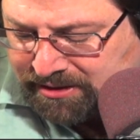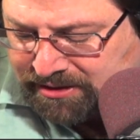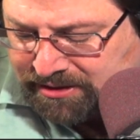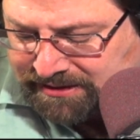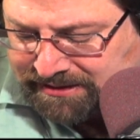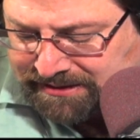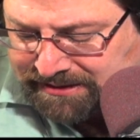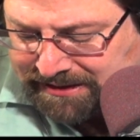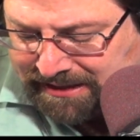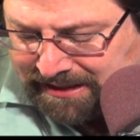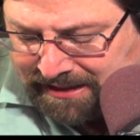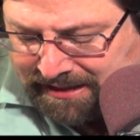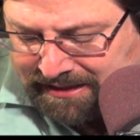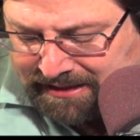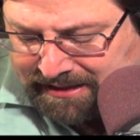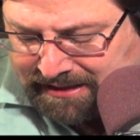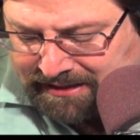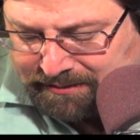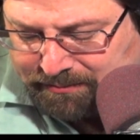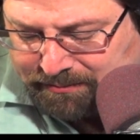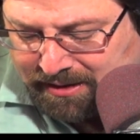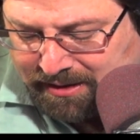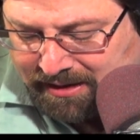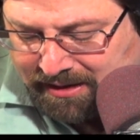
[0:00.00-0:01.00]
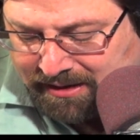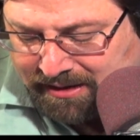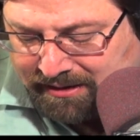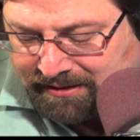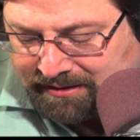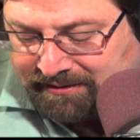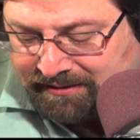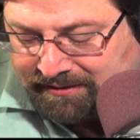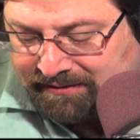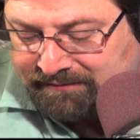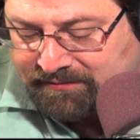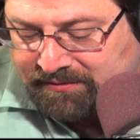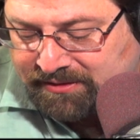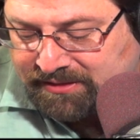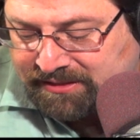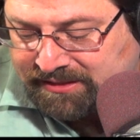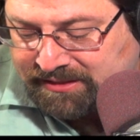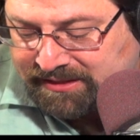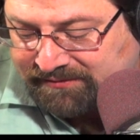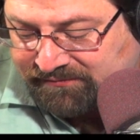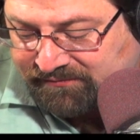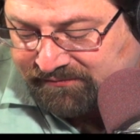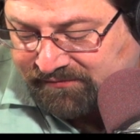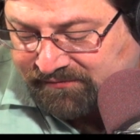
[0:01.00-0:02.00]
the time of
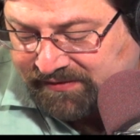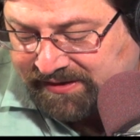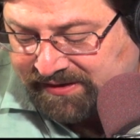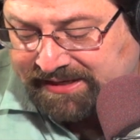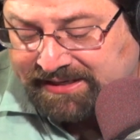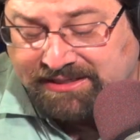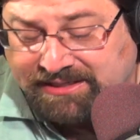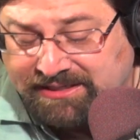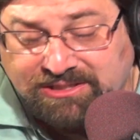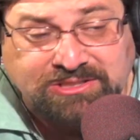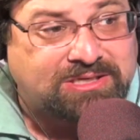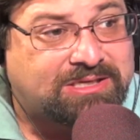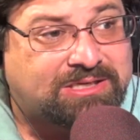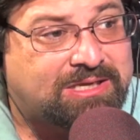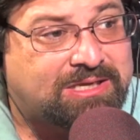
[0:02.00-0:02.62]
the feast.